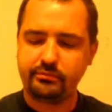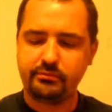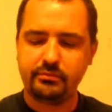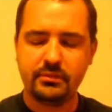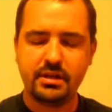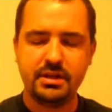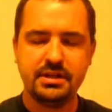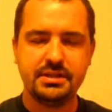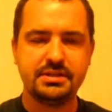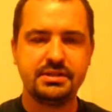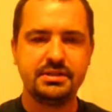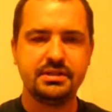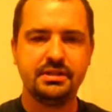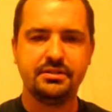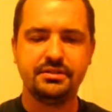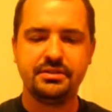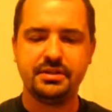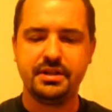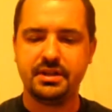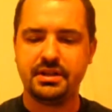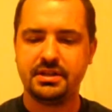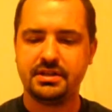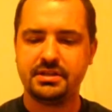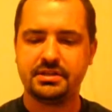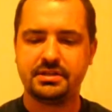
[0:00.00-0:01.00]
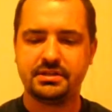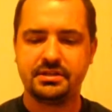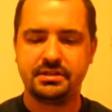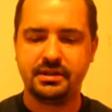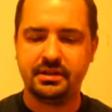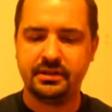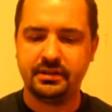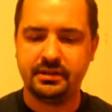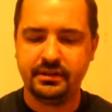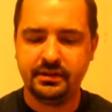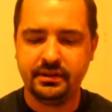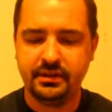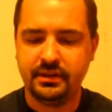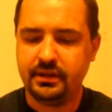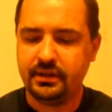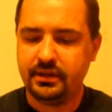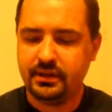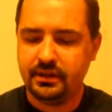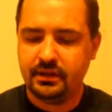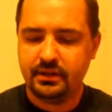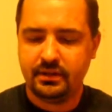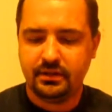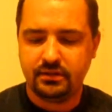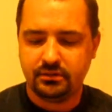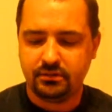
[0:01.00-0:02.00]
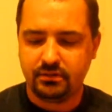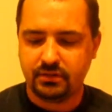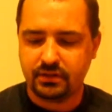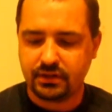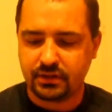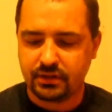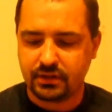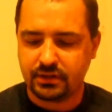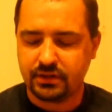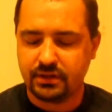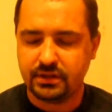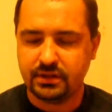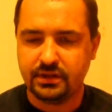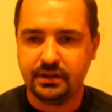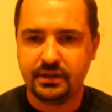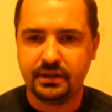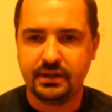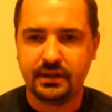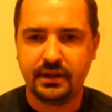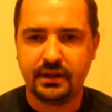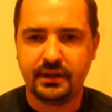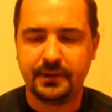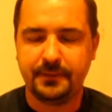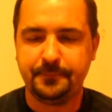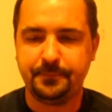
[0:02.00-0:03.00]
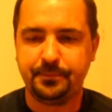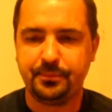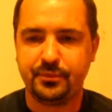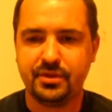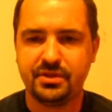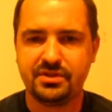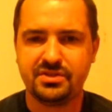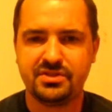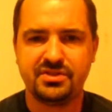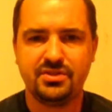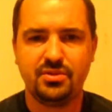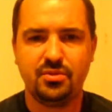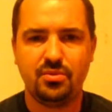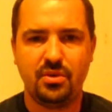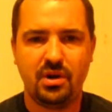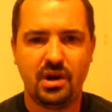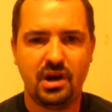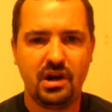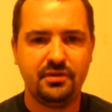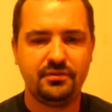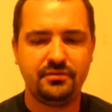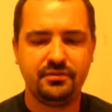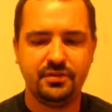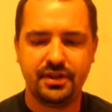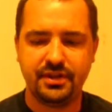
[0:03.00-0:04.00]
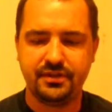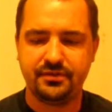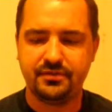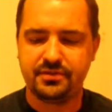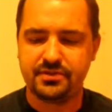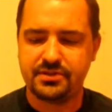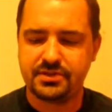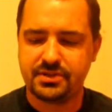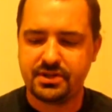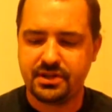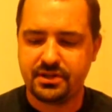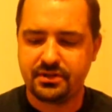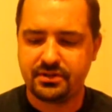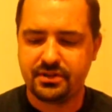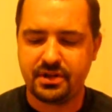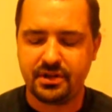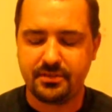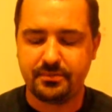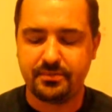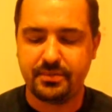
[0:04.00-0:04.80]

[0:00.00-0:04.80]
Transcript: it still tastes really good. There's no off flavors there that I'm